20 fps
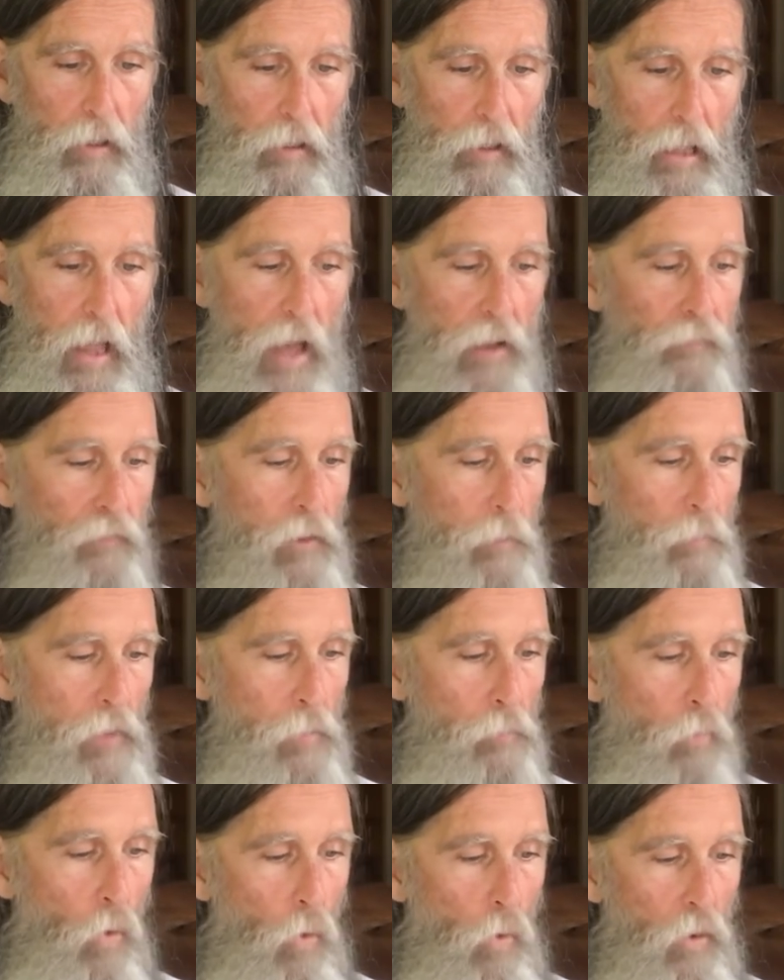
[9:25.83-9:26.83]
Life can be
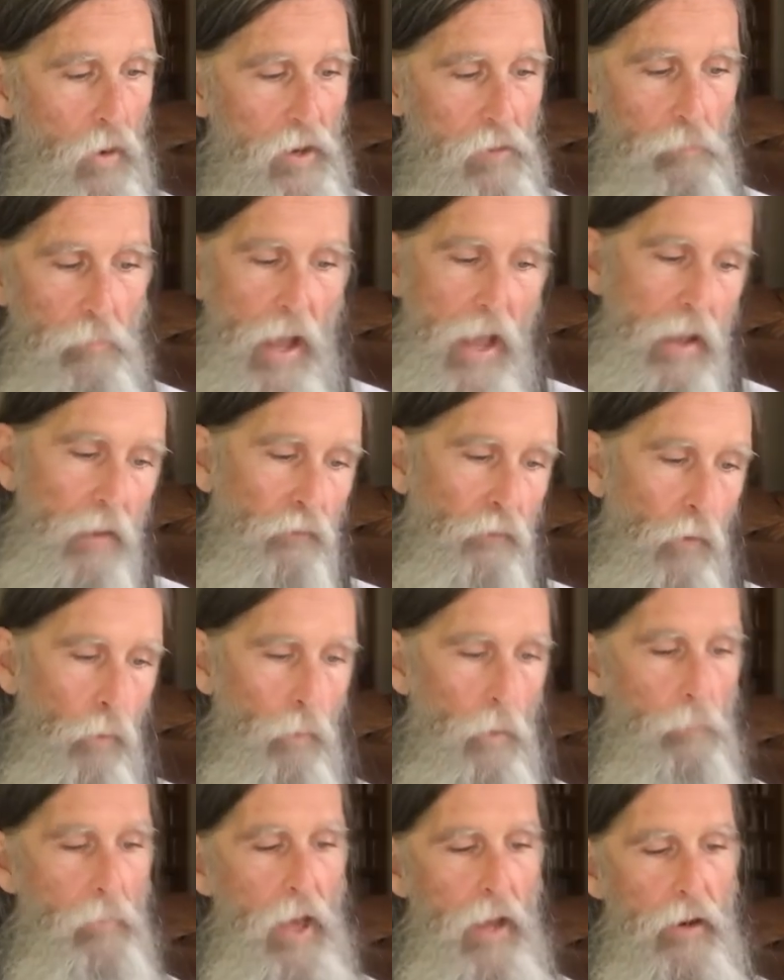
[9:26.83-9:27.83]
boring, painful,
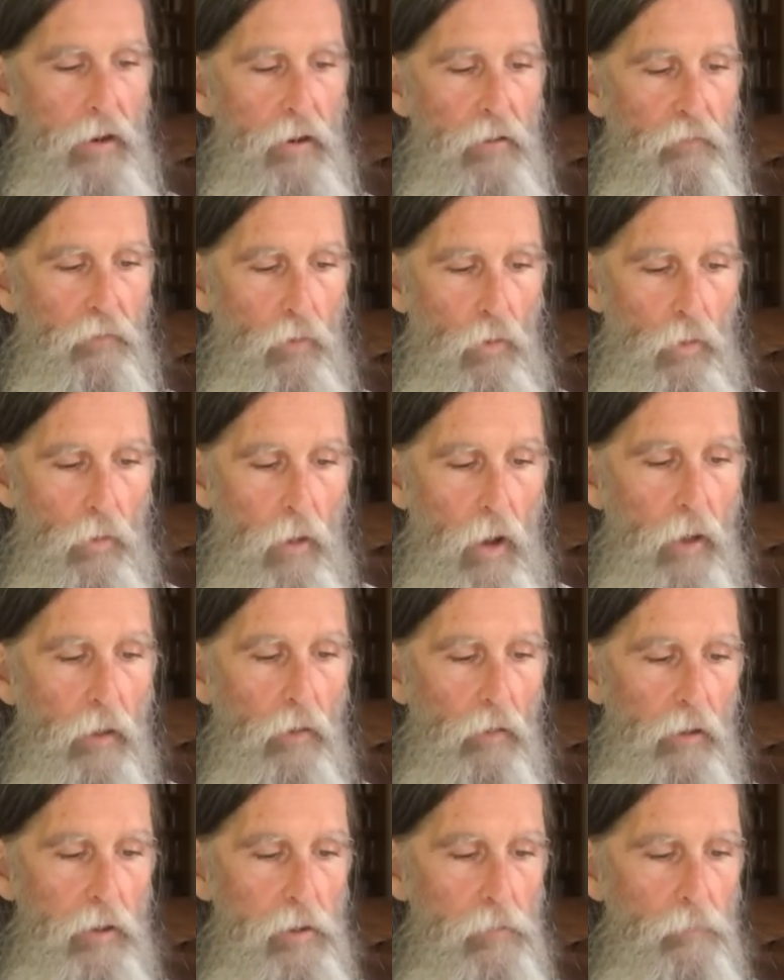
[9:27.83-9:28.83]
repetitive, or
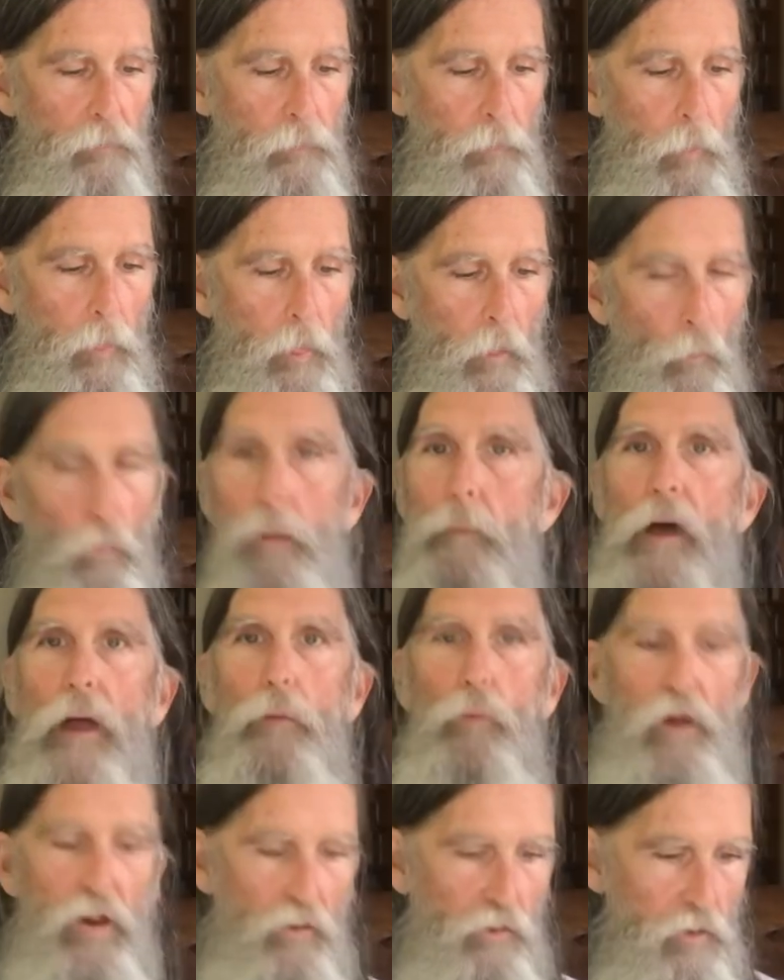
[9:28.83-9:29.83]
ugly. We may
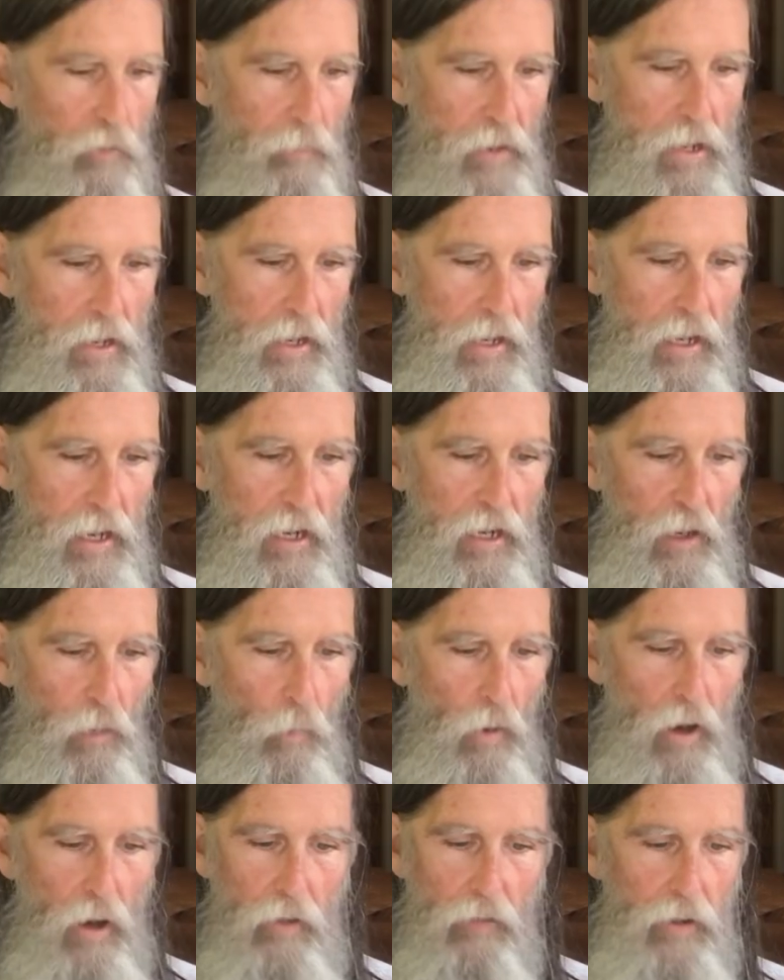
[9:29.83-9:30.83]
wish to be
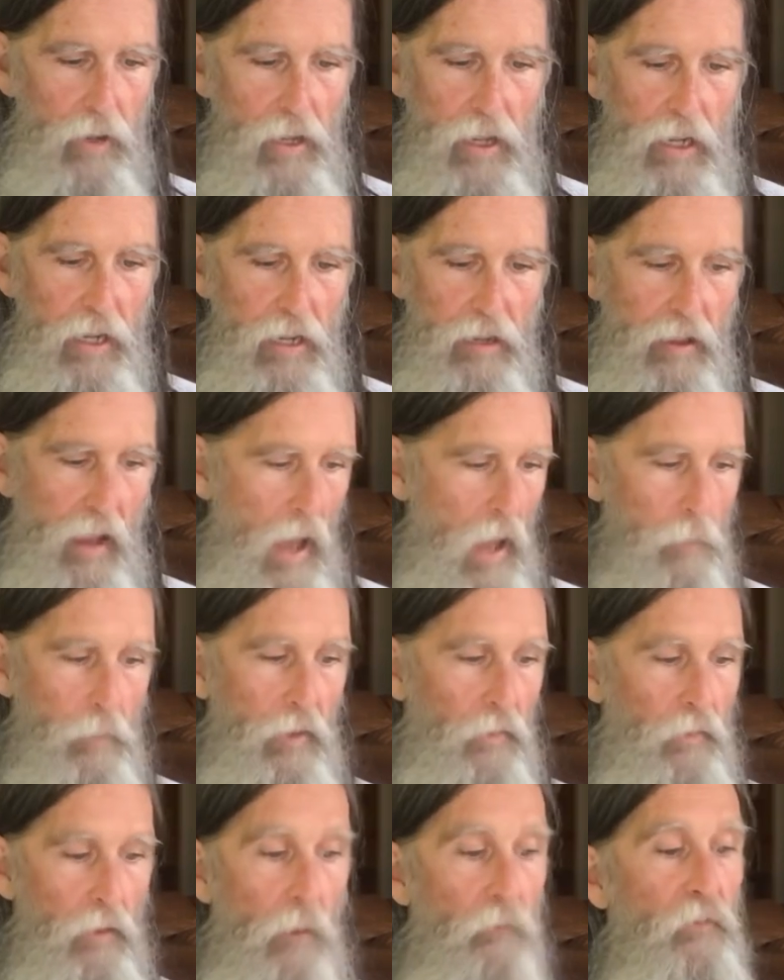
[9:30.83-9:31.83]
anywhere, anytime
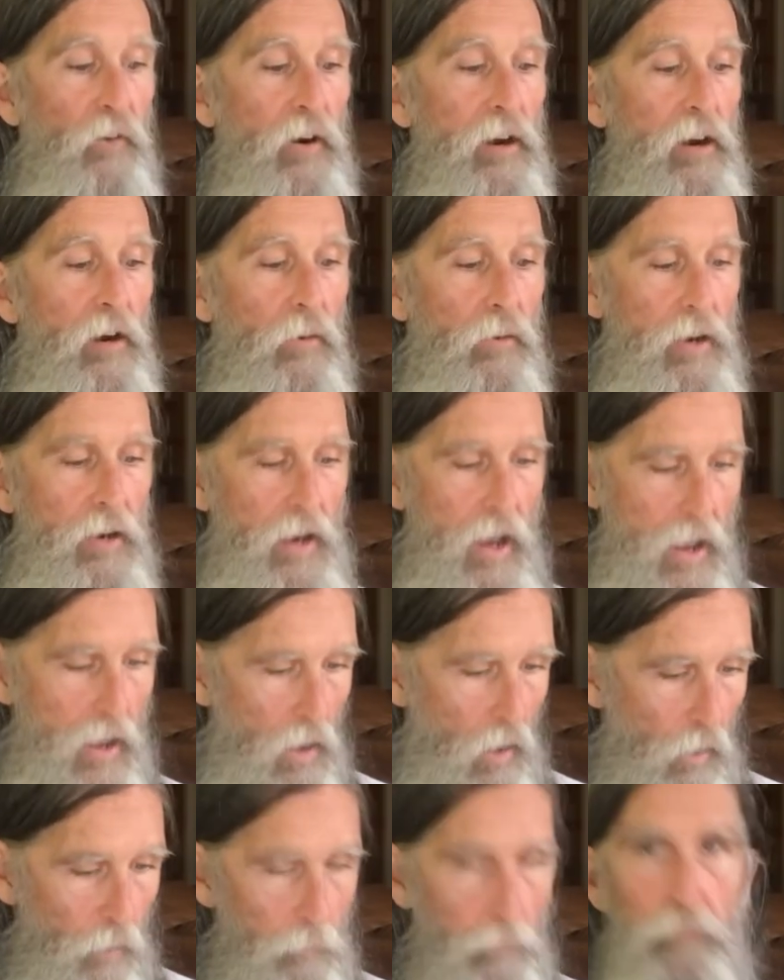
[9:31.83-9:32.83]
except for here and
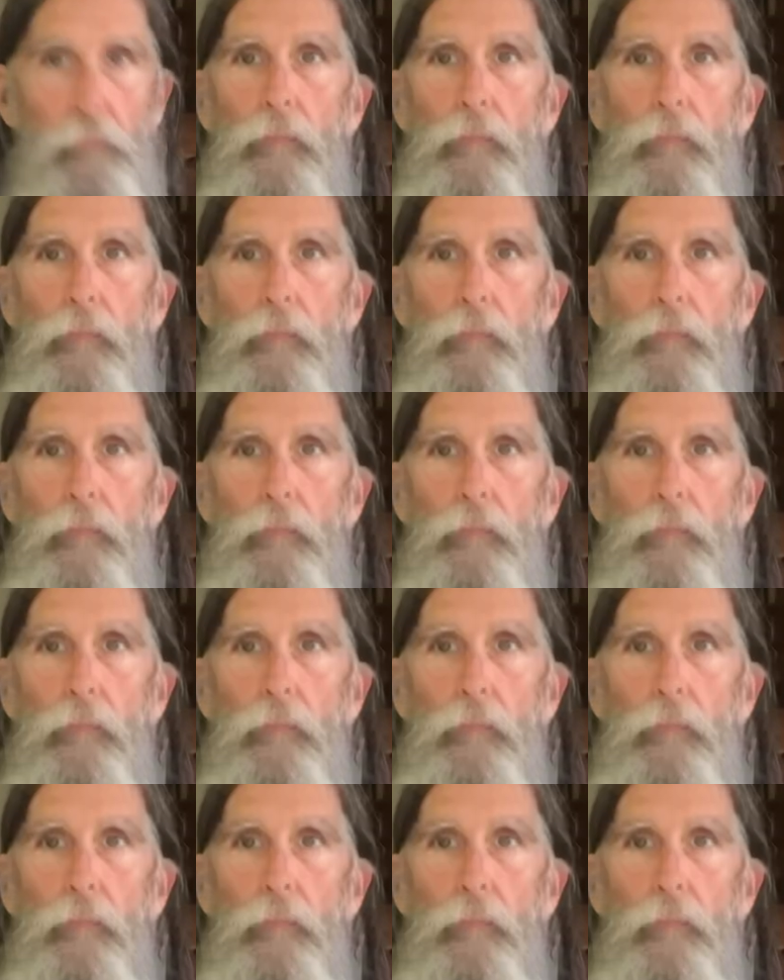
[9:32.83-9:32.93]
now.